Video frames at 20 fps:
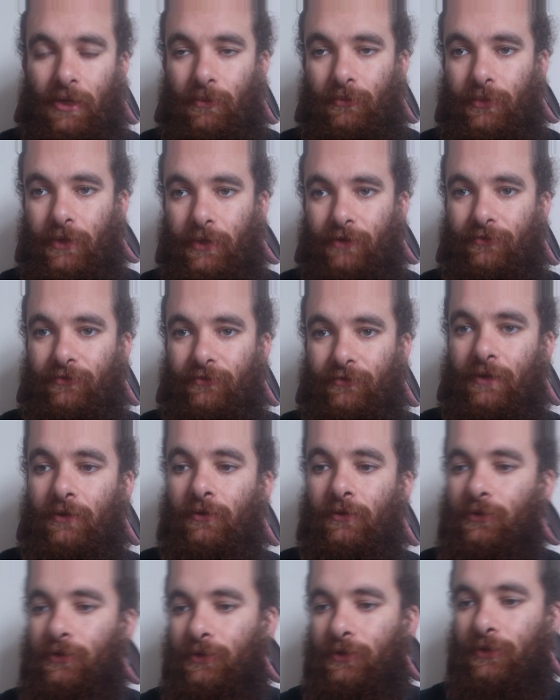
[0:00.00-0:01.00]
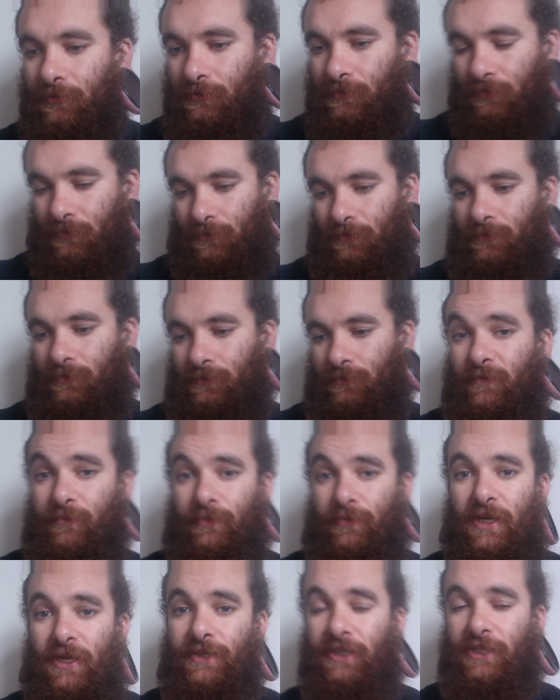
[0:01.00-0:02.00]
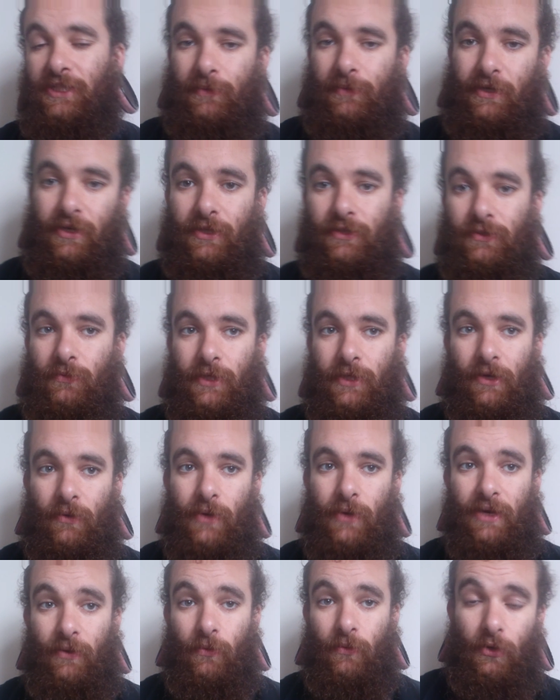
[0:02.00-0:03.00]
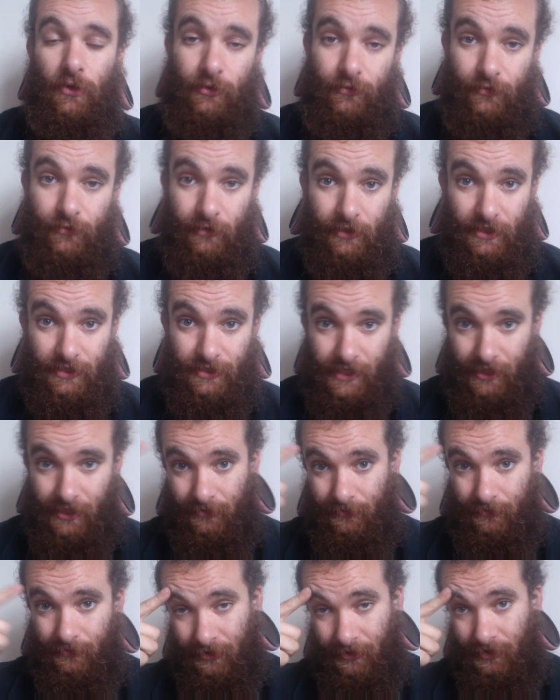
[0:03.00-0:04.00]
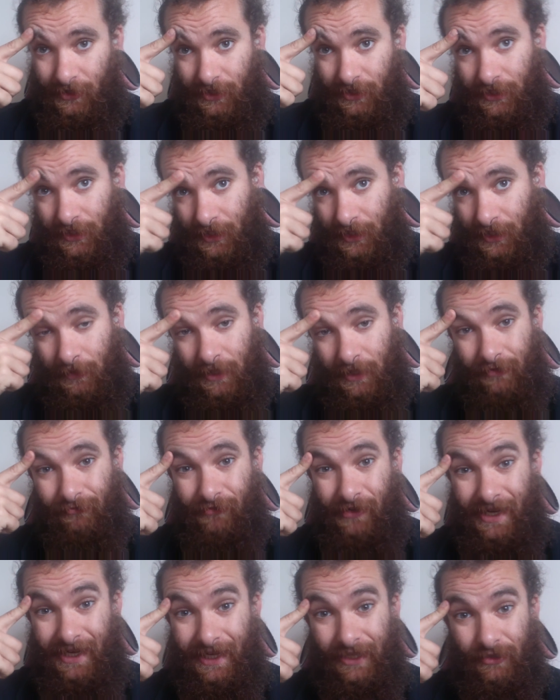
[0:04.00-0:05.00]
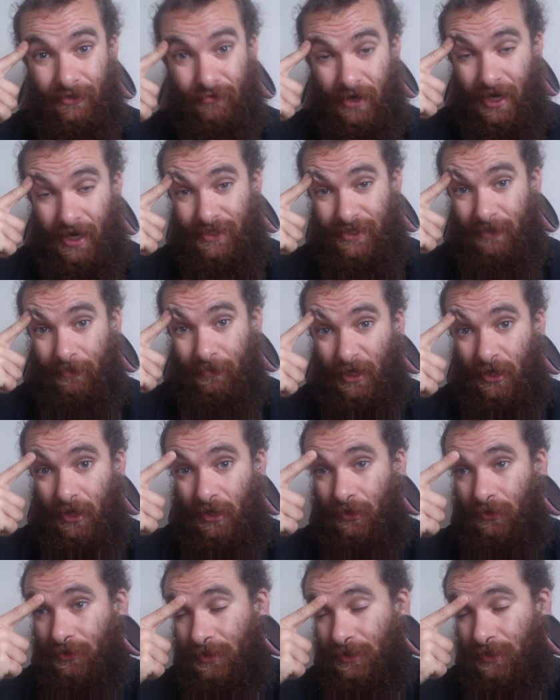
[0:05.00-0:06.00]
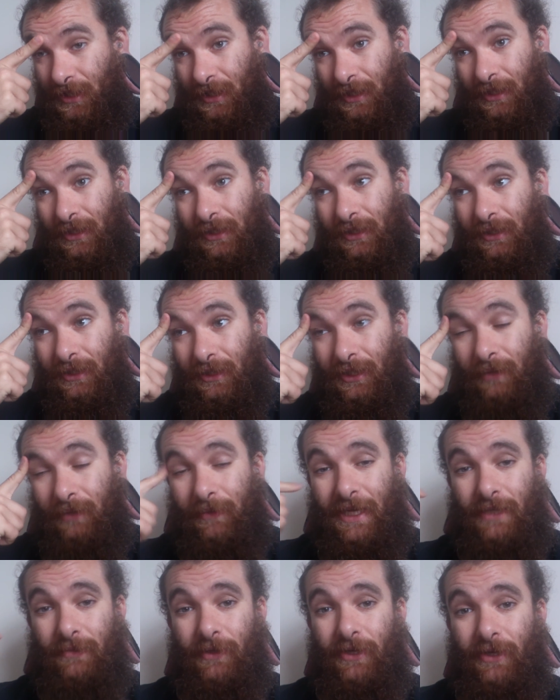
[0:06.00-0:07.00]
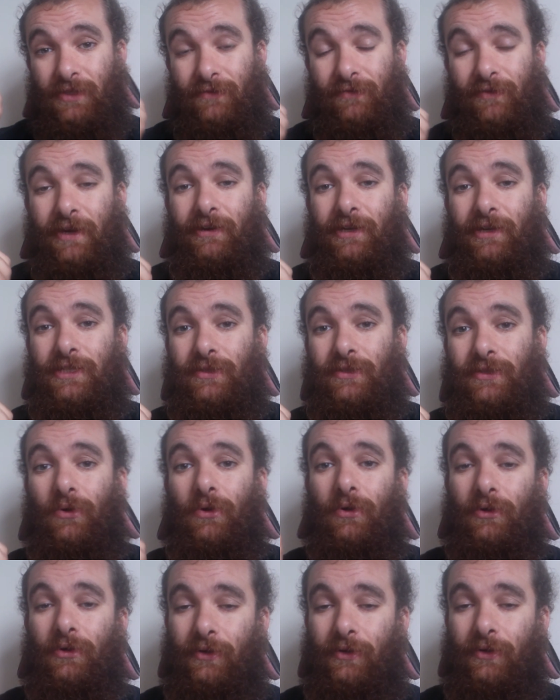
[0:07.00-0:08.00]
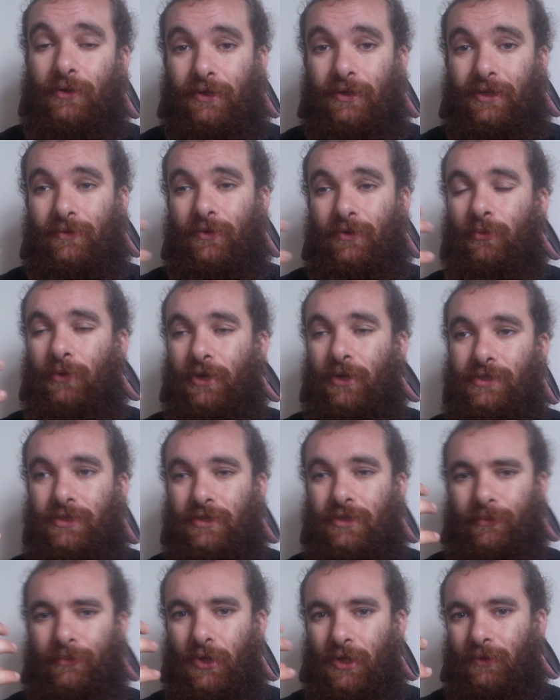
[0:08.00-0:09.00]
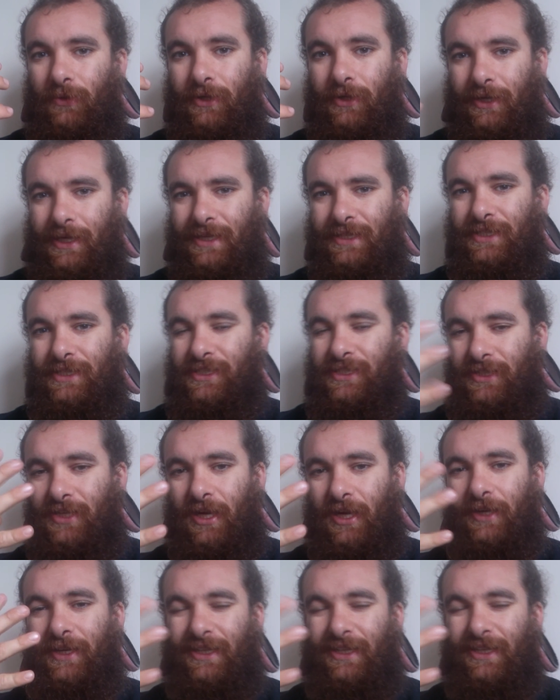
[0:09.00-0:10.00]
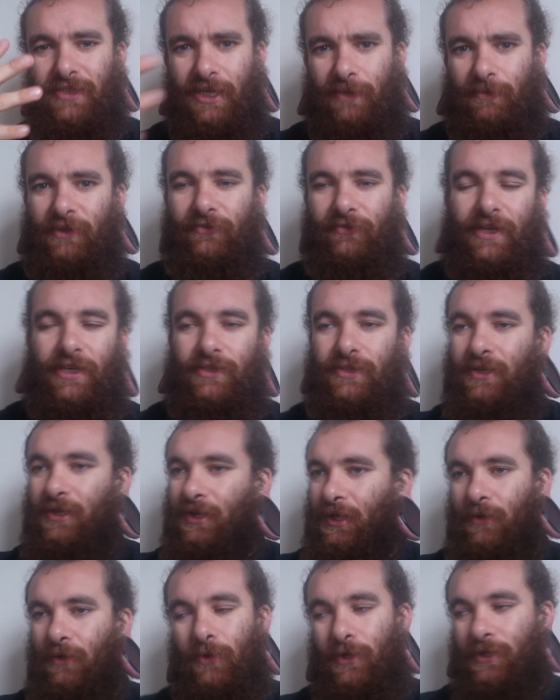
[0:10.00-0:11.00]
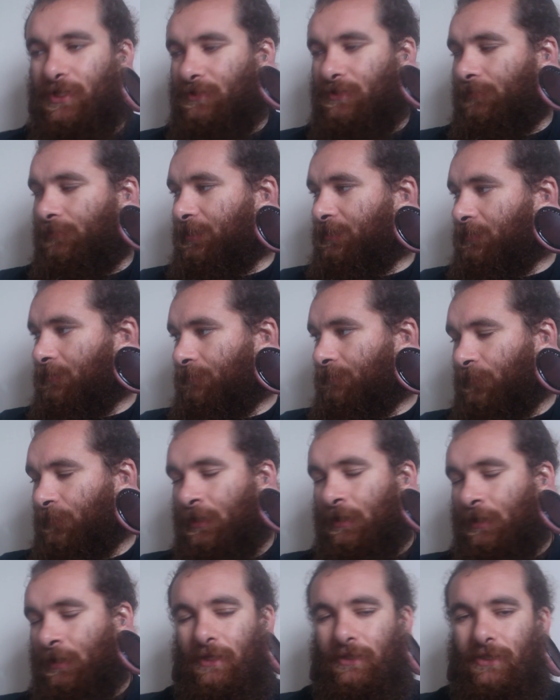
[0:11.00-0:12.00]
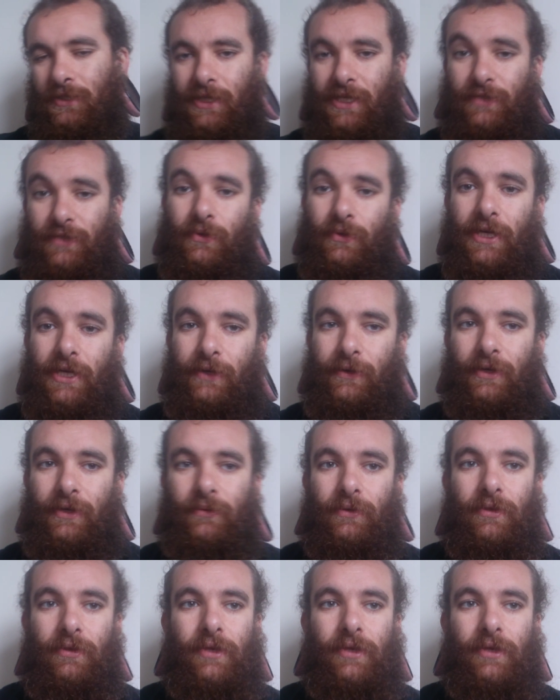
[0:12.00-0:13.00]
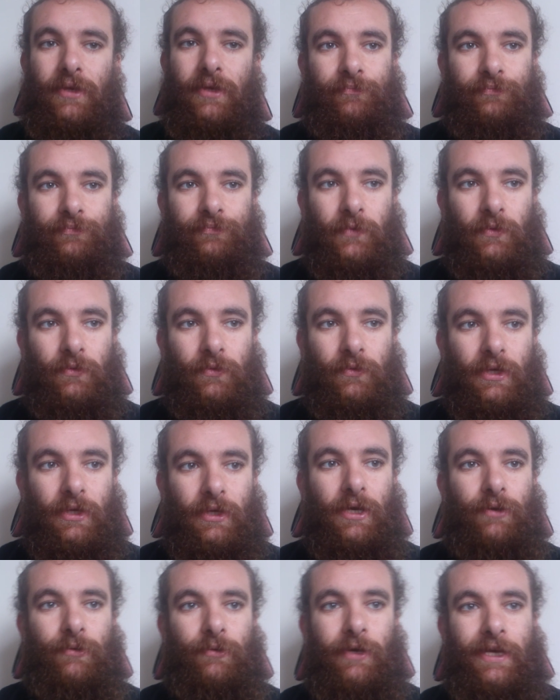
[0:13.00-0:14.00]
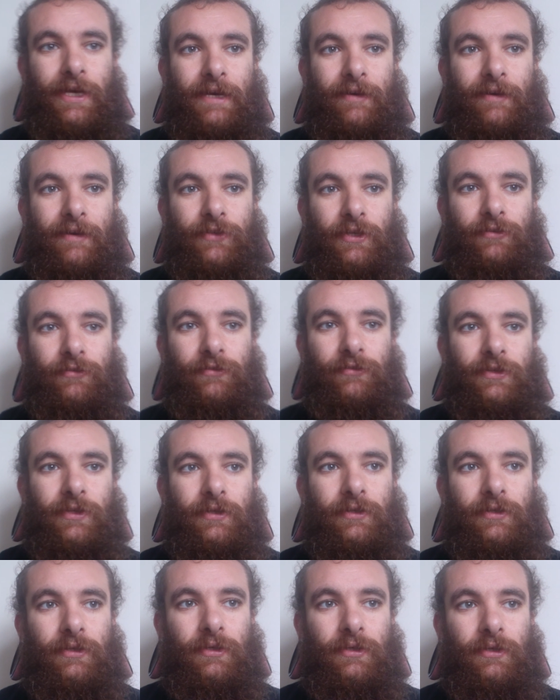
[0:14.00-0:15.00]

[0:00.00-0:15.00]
but I've found from past experience when I wear wood for extended periods of time, it really dries up my nose, and it makes my nose very sore, and it almost to the point where it gets stuck inside my face, which isn't pleasant. So that's why I went with what I have done for the